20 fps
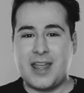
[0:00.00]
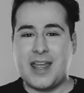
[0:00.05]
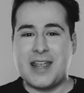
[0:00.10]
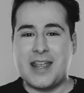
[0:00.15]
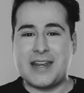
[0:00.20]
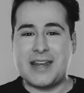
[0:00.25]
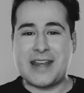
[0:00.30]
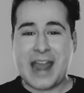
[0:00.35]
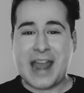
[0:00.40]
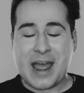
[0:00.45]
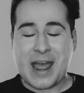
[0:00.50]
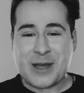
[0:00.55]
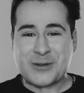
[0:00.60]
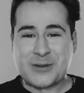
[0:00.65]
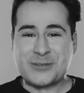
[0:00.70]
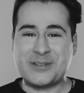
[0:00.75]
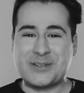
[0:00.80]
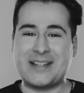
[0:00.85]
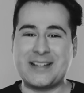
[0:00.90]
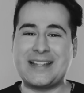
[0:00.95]

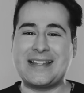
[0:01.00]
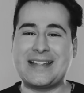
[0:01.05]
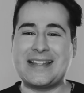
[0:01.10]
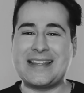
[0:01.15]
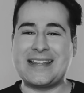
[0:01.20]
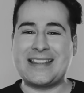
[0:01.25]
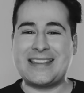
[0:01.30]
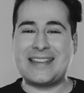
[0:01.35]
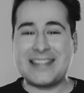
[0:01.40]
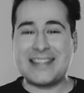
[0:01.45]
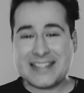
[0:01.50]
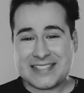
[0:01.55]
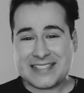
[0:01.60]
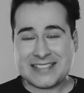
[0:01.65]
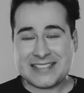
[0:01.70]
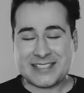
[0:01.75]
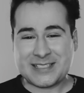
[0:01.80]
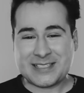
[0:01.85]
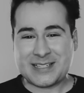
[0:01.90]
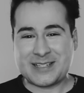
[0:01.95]
Now,
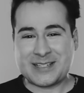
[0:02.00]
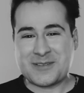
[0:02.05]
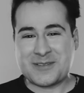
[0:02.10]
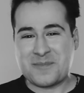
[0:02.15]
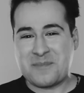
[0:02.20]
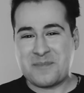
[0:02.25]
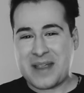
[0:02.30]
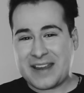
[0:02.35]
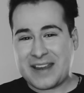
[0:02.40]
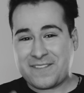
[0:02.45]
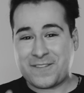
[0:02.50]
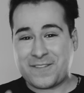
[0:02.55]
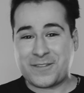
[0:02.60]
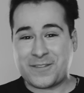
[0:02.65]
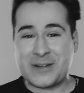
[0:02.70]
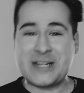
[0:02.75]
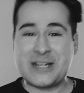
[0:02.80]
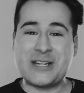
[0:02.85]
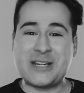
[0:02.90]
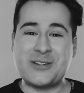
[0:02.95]
this may
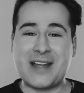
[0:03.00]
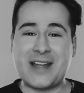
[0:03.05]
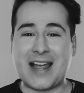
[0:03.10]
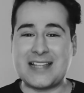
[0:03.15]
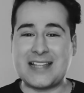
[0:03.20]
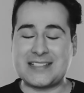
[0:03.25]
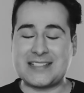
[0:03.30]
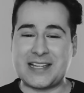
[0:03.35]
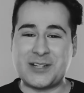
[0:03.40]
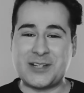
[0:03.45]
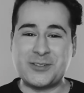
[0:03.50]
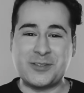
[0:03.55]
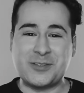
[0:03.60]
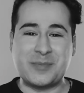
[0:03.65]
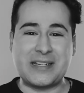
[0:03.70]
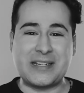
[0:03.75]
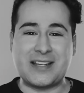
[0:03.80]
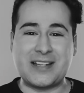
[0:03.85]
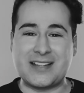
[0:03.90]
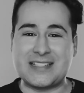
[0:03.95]
freak you guys
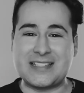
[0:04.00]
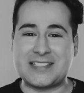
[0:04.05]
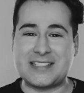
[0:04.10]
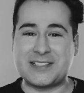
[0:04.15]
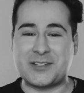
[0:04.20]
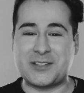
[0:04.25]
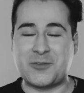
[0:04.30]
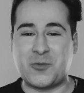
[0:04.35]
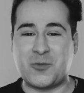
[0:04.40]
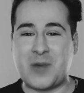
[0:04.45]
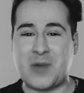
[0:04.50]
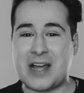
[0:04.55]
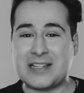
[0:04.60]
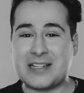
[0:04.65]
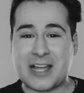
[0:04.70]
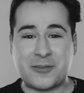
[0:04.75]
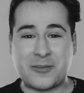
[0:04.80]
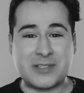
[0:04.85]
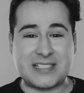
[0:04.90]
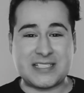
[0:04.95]
out, because while
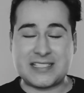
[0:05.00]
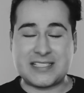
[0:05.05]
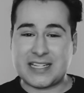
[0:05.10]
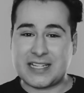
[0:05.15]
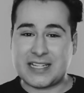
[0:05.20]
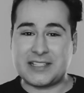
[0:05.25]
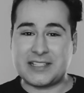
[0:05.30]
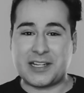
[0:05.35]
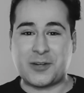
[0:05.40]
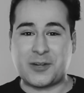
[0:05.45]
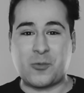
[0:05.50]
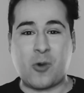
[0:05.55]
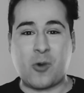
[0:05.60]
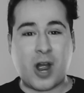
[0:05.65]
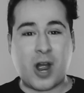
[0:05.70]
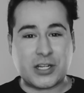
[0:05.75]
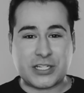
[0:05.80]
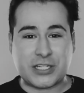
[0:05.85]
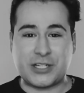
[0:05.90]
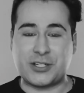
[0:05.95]
I was sitting there
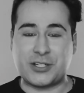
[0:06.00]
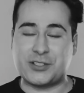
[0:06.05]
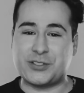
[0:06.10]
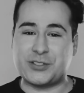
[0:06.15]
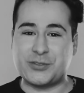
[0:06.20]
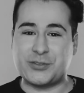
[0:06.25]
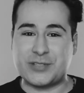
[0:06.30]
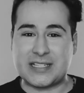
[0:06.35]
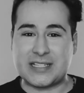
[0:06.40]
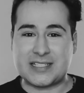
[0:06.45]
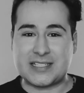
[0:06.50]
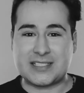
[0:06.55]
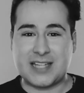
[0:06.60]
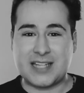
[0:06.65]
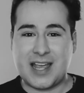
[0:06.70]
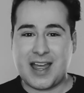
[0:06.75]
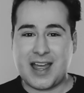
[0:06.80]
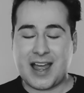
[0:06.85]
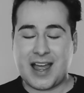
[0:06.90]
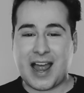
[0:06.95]
watching her do this,
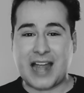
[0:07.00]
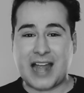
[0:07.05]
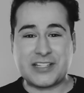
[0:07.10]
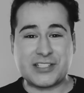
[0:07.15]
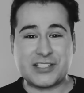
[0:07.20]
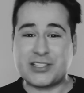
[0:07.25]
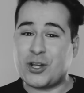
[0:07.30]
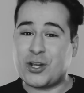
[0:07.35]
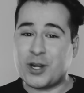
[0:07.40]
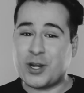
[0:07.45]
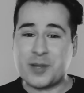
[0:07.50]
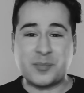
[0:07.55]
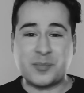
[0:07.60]
I just couldn't